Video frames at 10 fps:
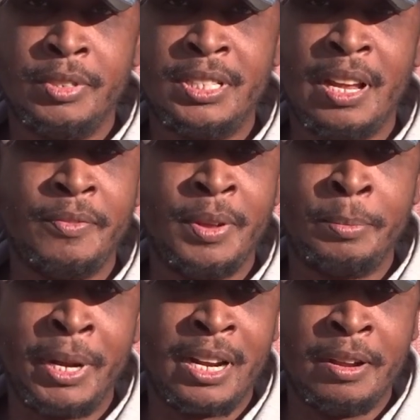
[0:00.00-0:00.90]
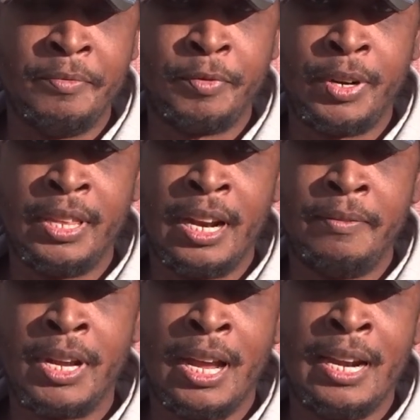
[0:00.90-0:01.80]
stuff like my comfrey that
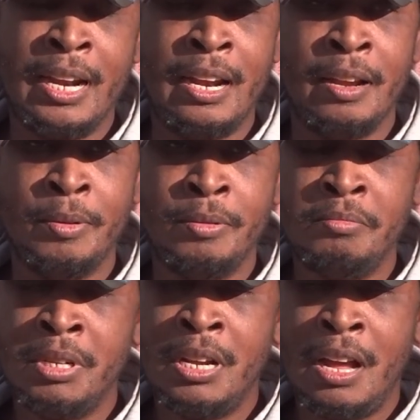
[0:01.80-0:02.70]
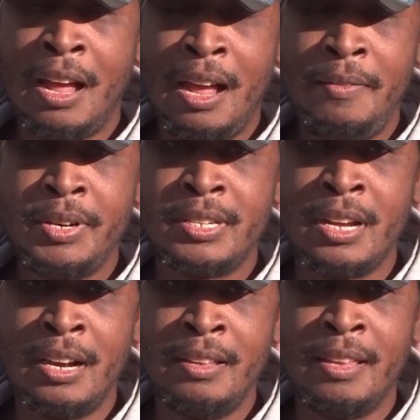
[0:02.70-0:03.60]
I've got now, I've
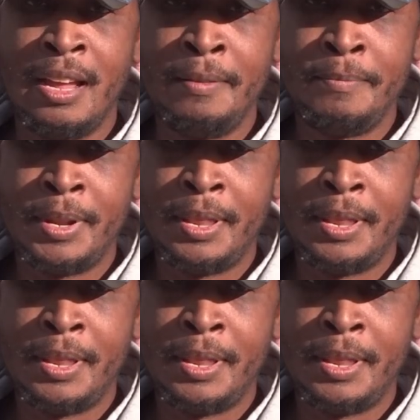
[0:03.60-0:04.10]
decided that